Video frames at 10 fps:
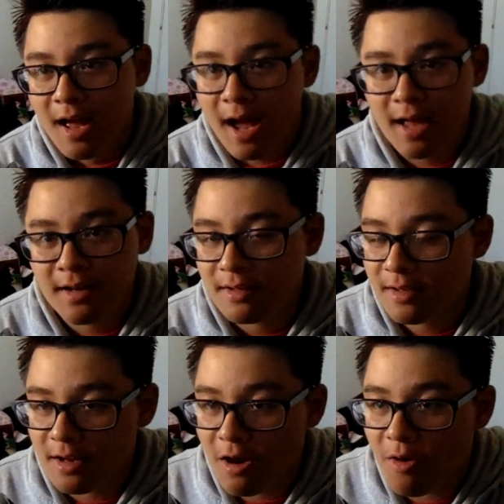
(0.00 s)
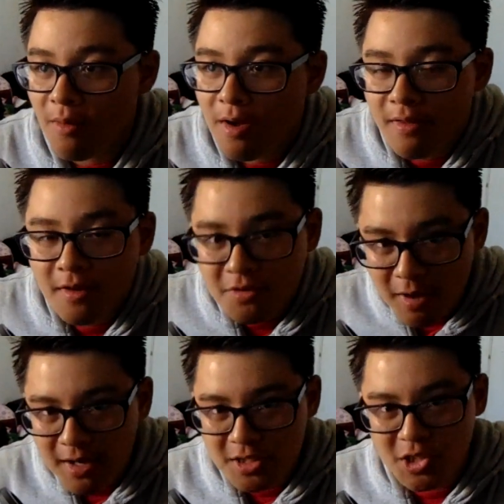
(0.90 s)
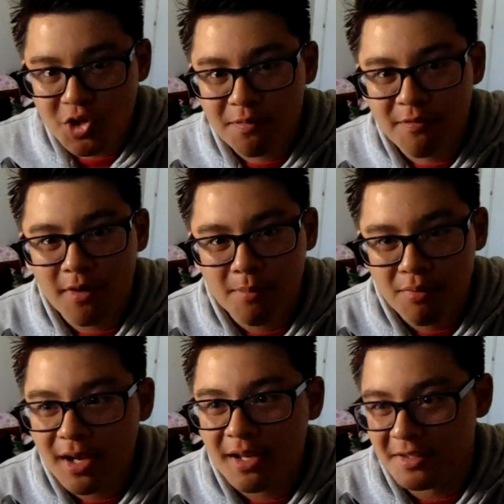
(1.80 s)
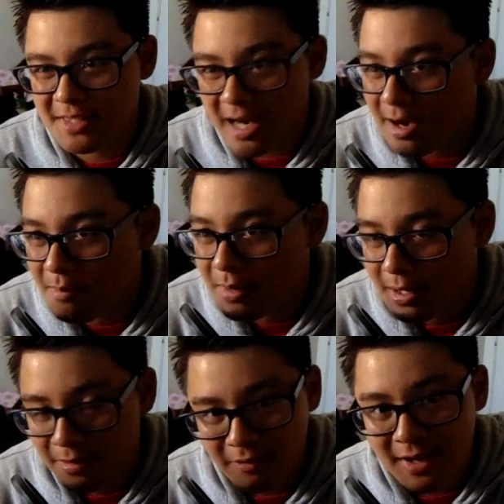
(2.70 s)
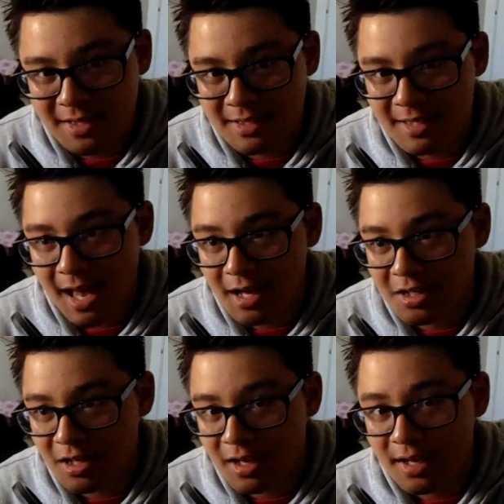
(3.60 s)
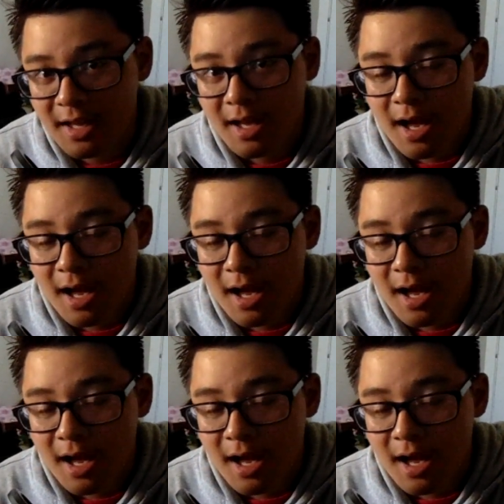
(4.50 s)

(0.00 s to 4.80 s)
And, you know, they're trying to sue for pretty dumb reasons, actually.